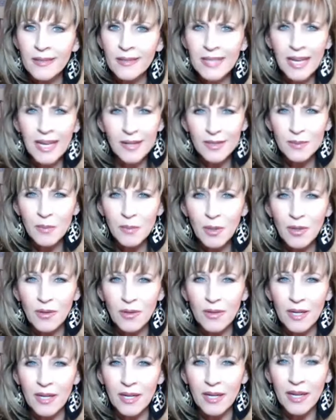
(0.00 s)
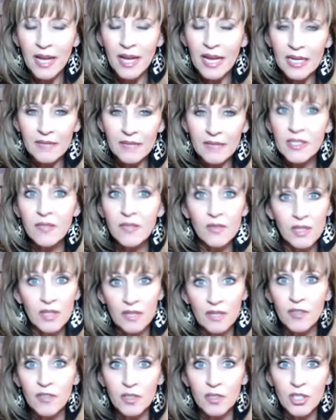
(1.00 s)
How smart are they? And I have several that
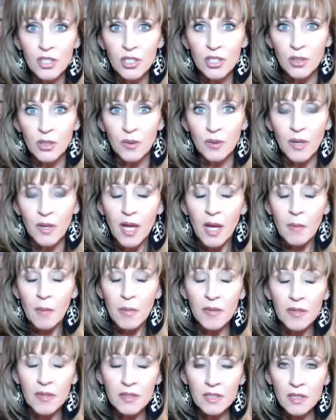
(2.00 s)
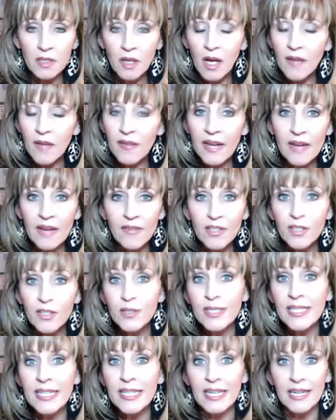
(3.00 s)
have used two, but there's a lot that haven't used
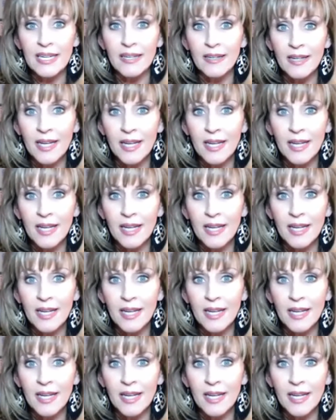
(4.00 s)
any.